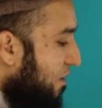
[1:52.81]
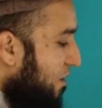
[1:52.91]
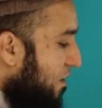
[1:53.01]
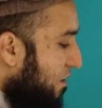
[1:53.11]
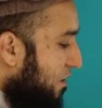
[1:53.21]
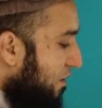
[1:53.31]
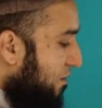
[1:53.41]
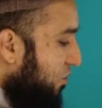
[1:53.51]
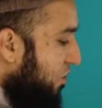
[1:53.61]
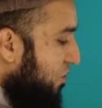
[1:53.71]
Let's
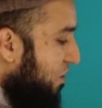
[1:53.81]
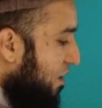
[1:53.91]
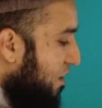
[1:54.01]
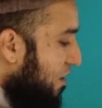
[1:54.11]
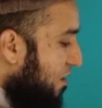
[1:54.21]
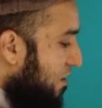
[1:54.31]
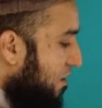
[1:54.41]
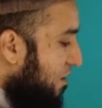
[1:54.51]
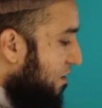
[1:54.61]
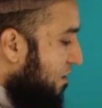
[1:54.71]
change the color.
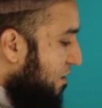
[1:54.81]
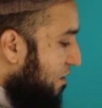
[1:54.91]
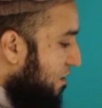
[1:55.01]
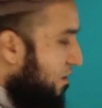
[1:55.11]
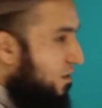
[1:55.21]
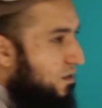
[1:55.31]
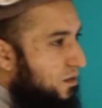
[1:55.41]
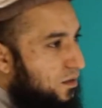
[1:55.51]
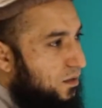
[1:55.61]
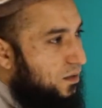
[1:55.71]

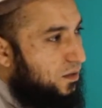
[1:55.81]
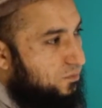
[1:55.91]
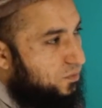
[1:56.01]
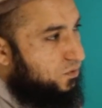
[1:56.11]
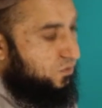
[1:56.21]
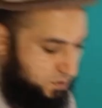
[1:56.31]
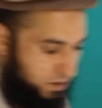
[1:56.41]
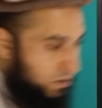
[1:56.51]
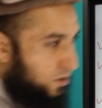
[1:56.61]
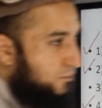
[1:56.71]
Okay, blue.
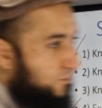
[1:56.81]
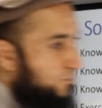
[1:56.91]
Let's see.